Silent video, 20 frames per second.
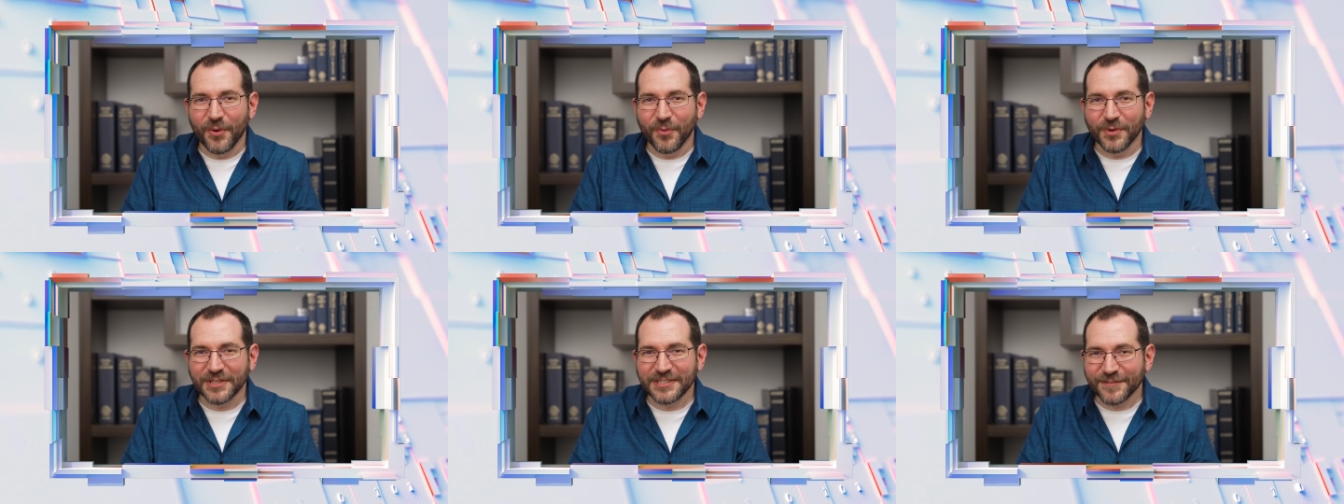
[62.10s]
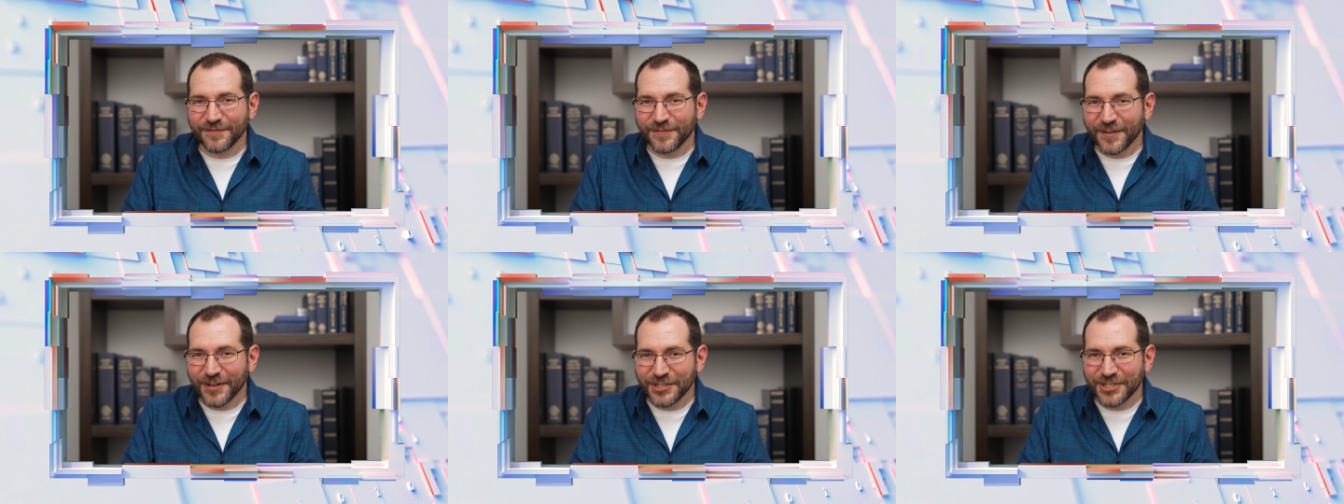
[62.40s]
Once
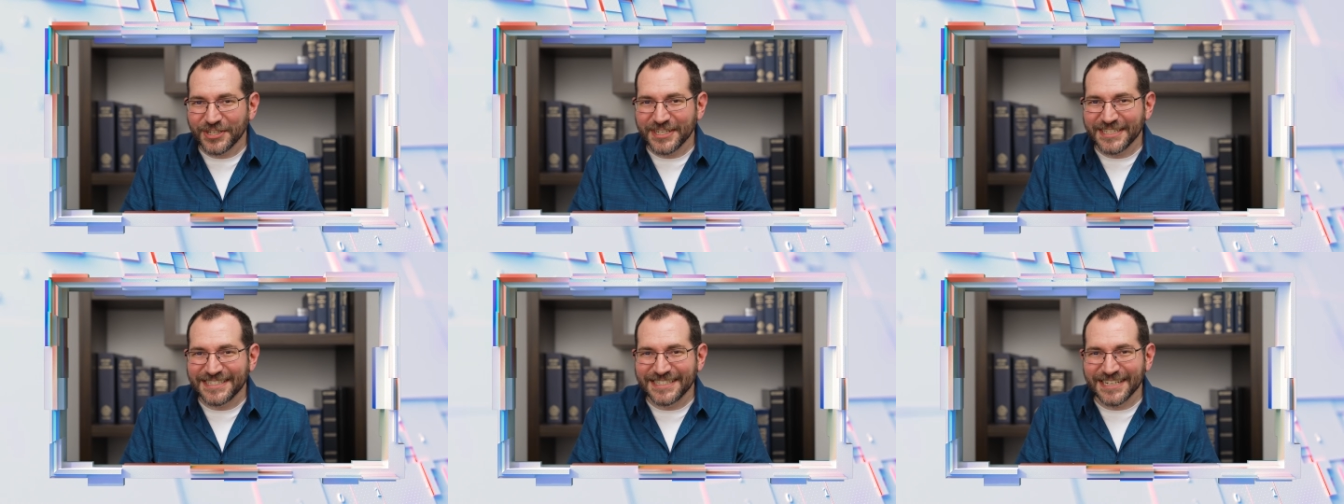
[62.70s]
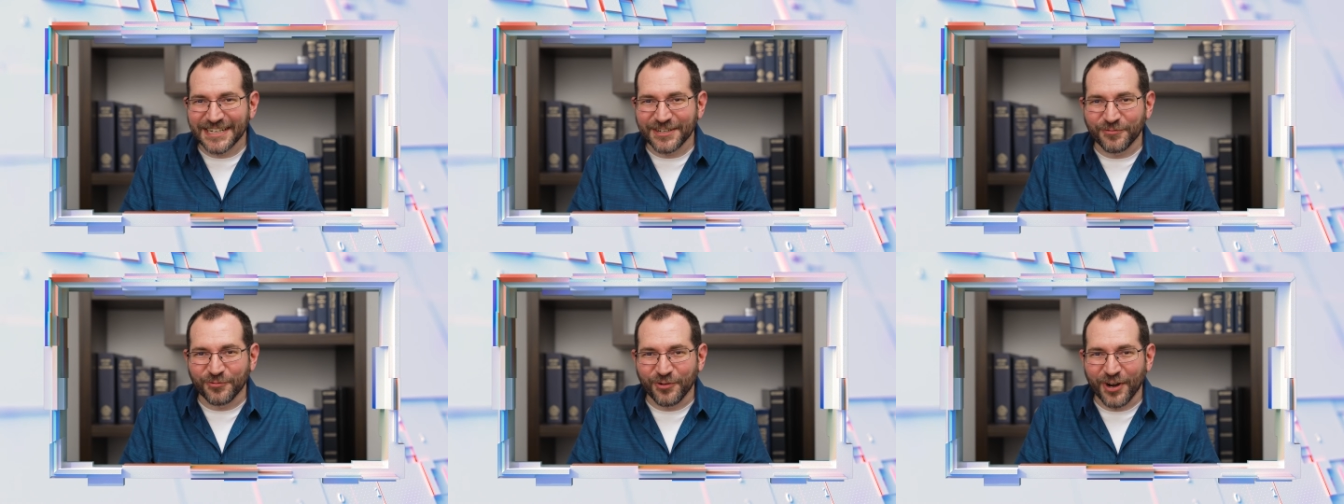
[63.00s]
a function is
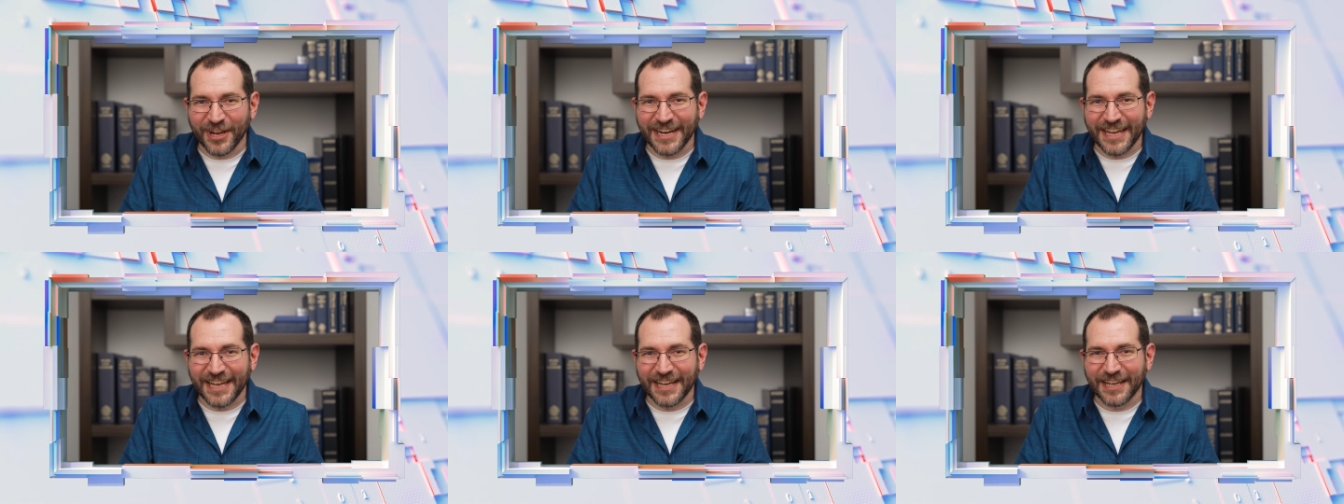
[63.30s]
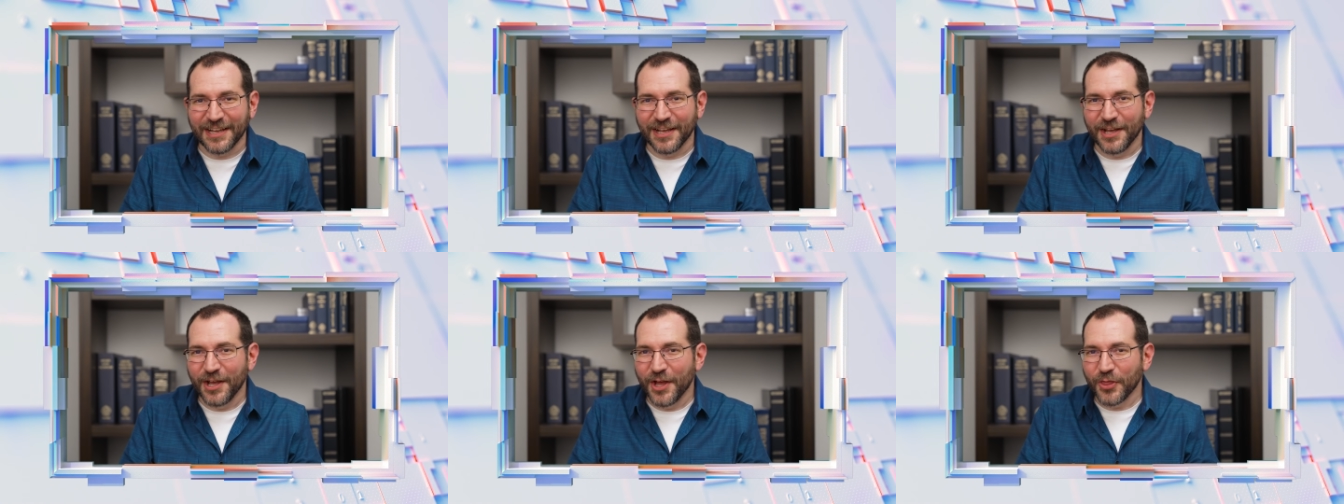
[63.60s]
done
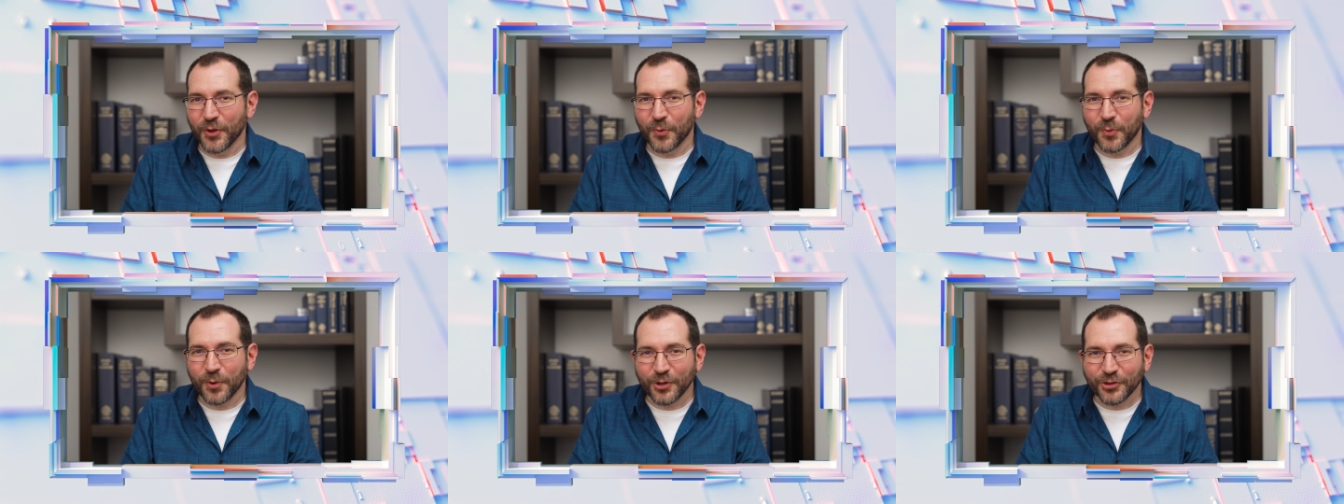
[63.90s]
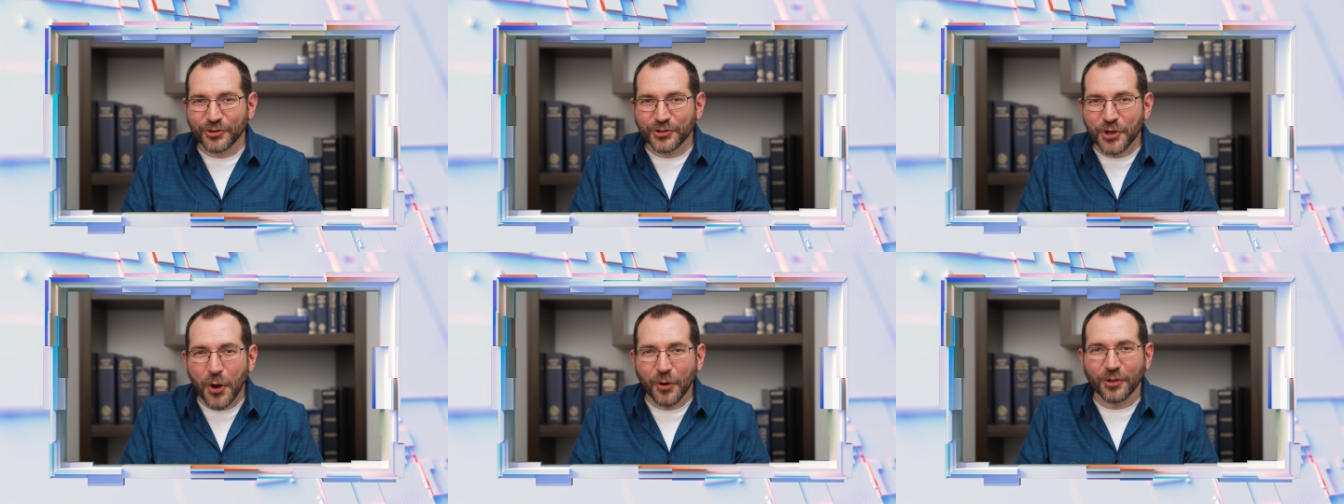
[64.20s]
running, the
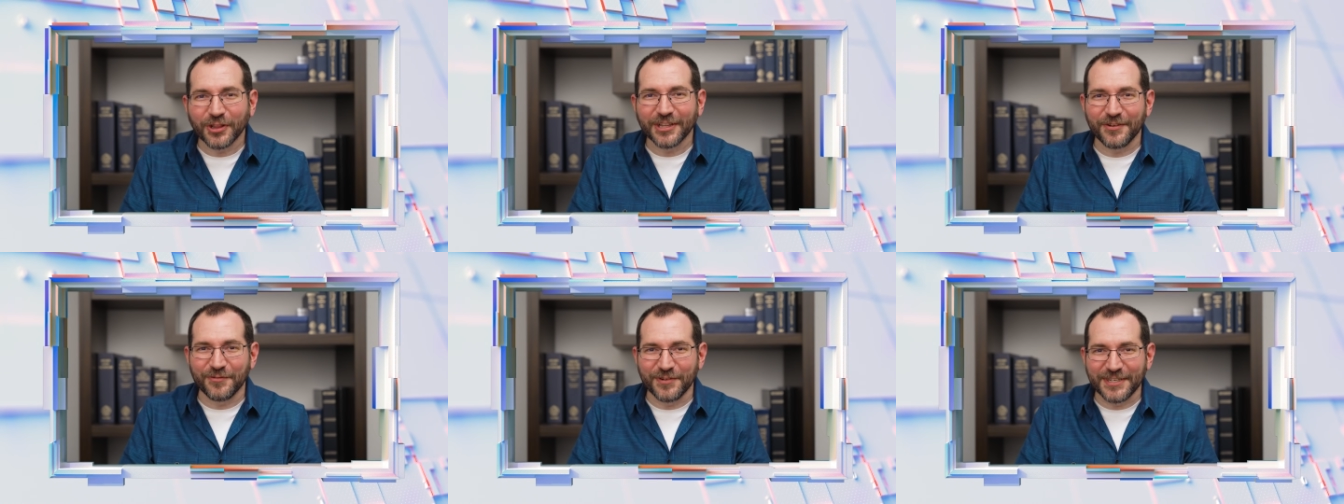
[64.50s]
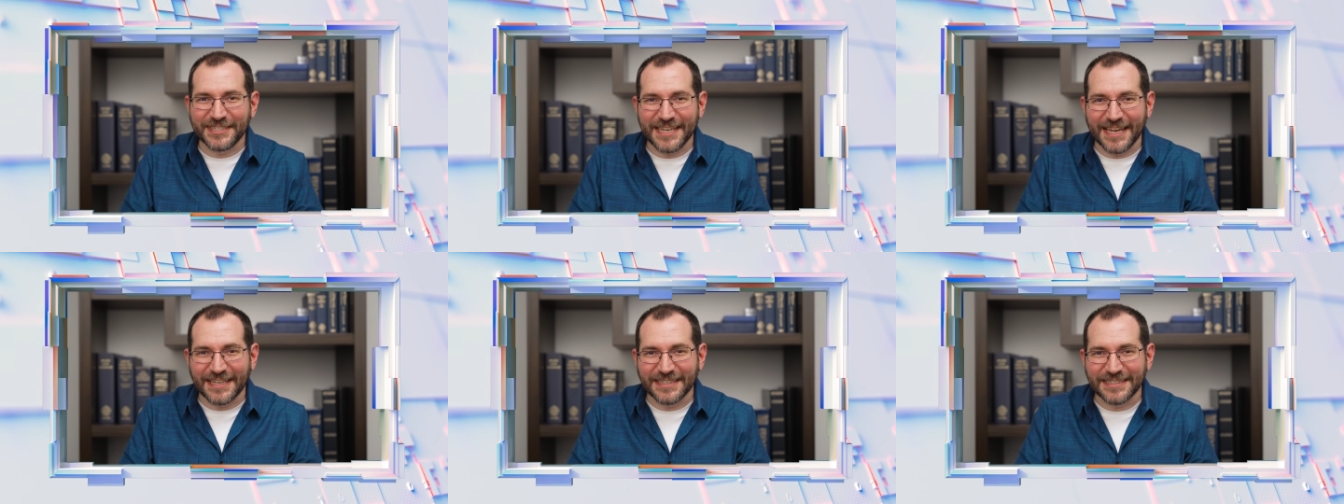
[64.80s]
world totally
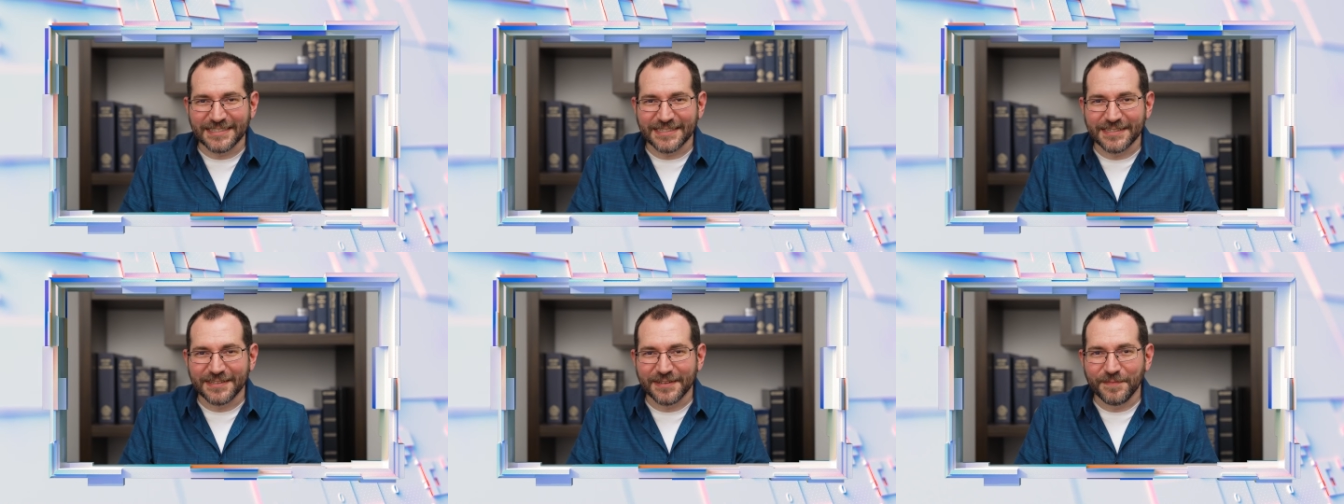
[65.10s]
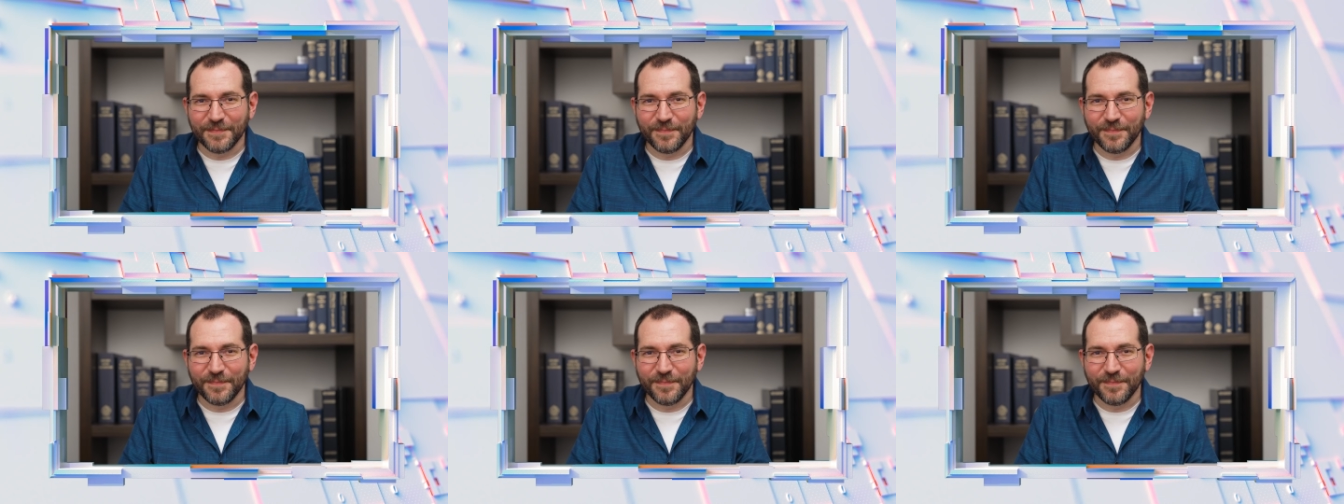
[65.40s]
resets.